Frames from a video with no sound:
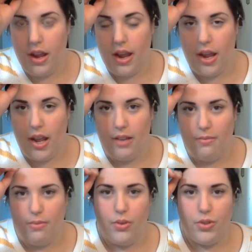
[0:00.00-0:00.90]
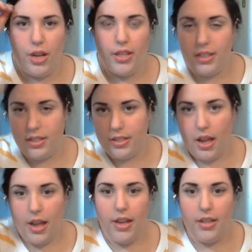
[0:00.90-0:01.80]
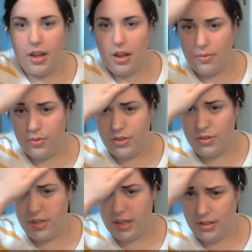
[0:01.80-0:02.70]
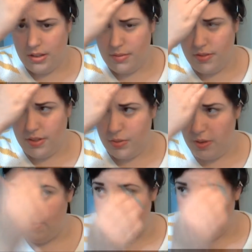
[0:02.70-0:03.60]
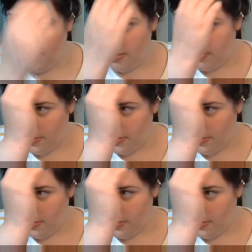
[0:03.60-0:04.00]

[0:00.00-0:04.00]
and blow dry to the side to do like a little bit of a sweeping